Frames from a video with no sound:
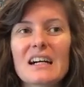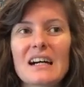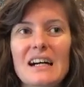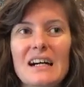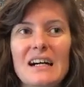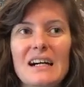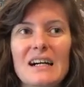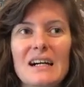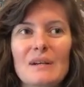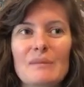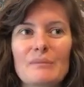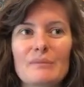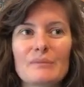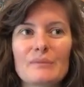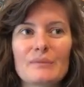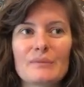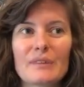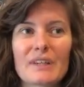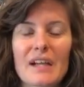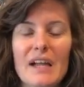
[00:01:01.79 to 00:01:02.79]

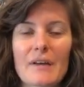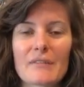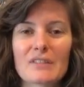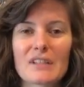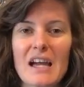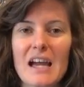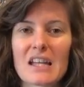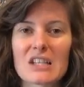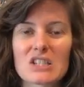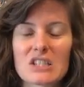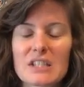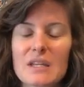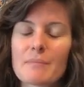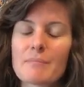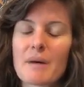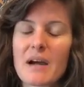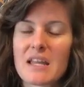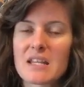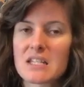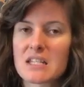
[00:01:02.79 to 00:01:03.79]
I haven't actually
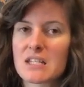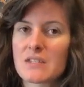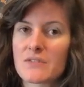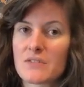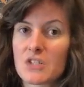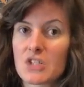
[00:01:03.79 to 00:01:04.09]
abandoned